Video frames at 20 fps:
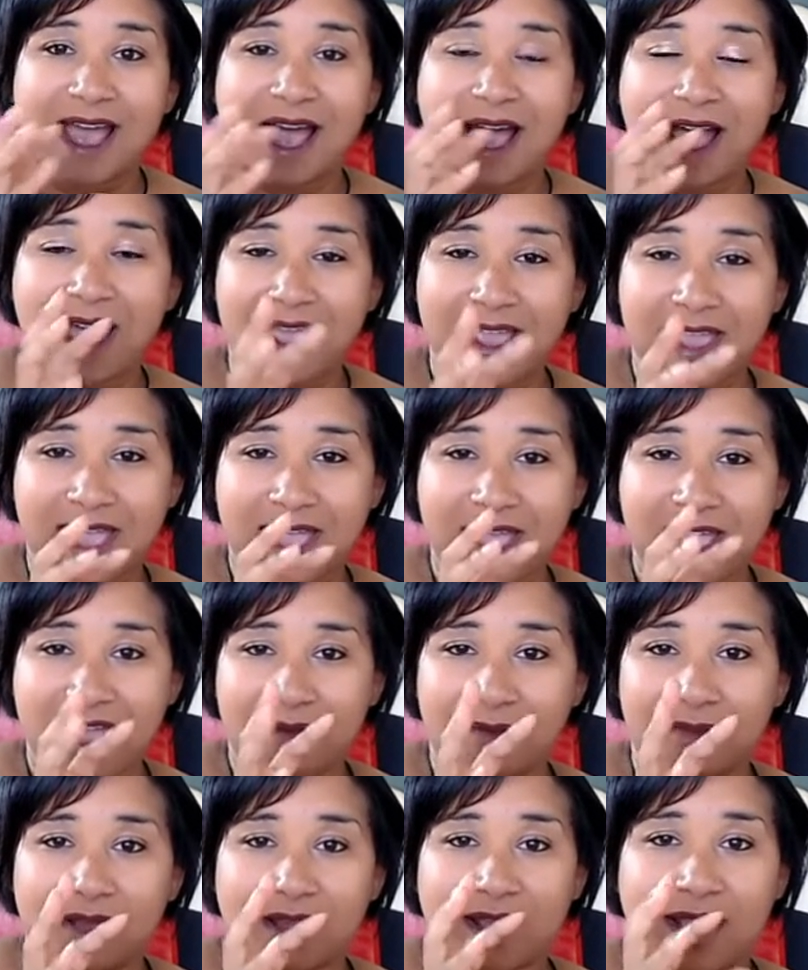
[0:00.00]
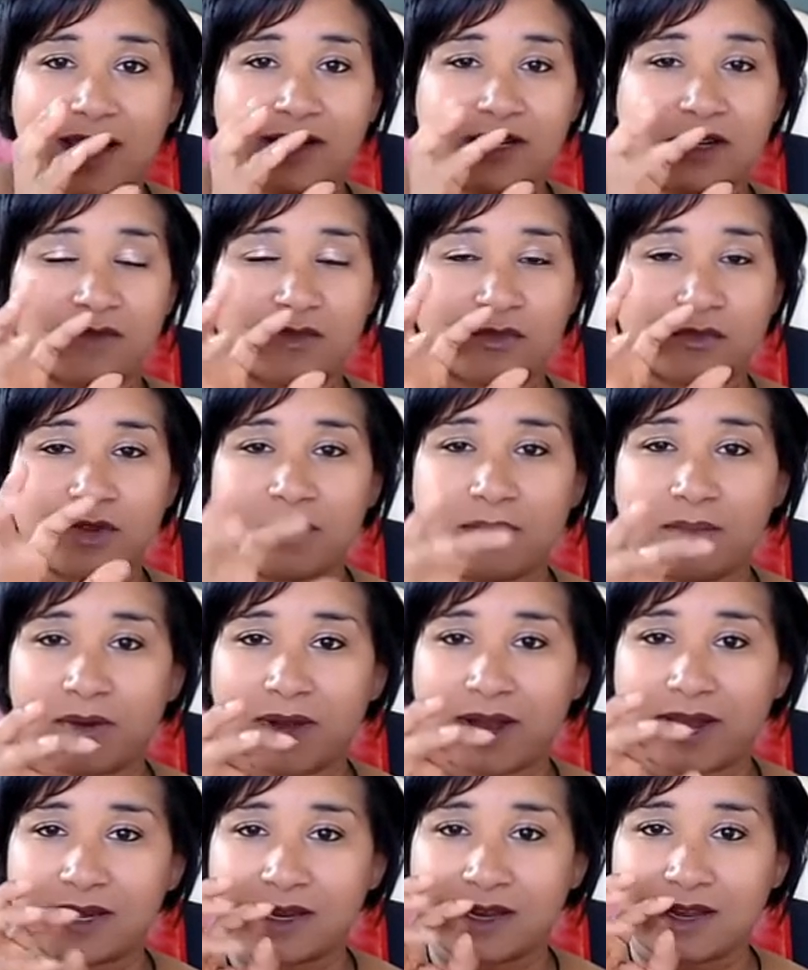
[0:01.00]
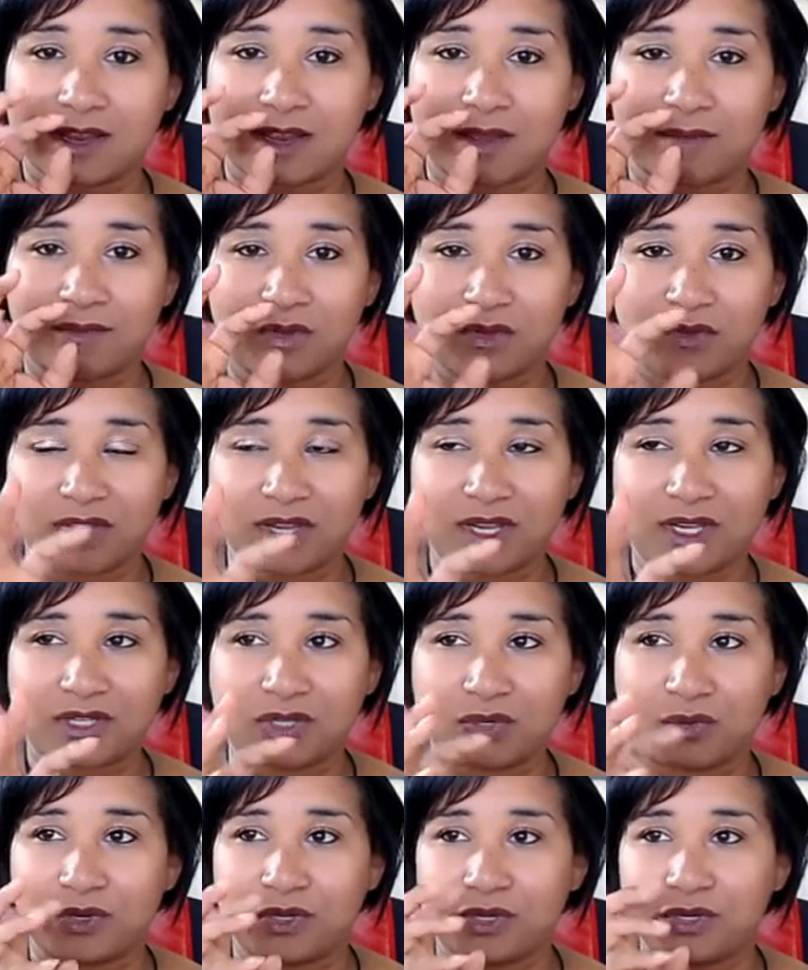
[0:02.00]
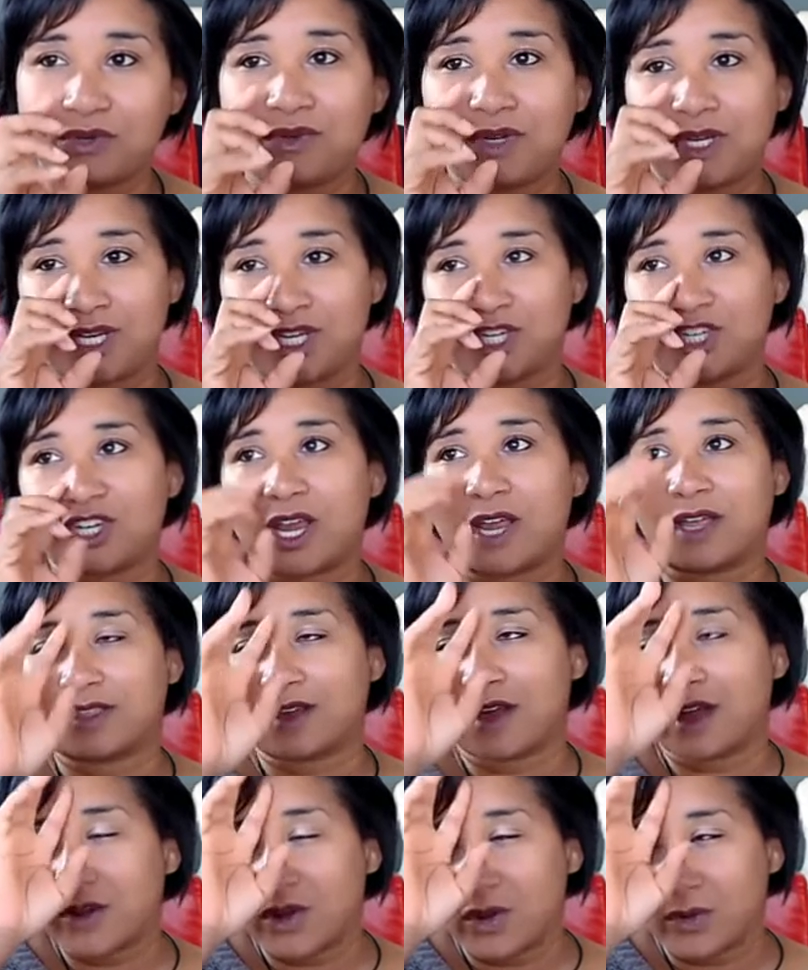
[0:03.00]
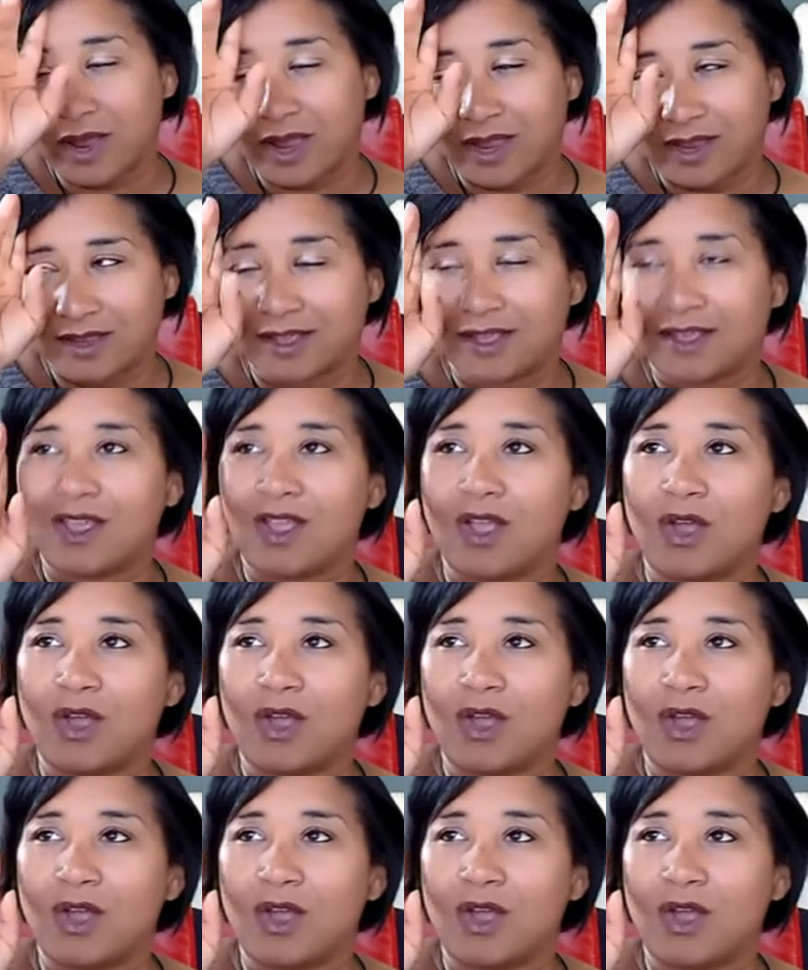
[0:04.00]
I am kind of rebranding, moving into a new niche, I thought, okay,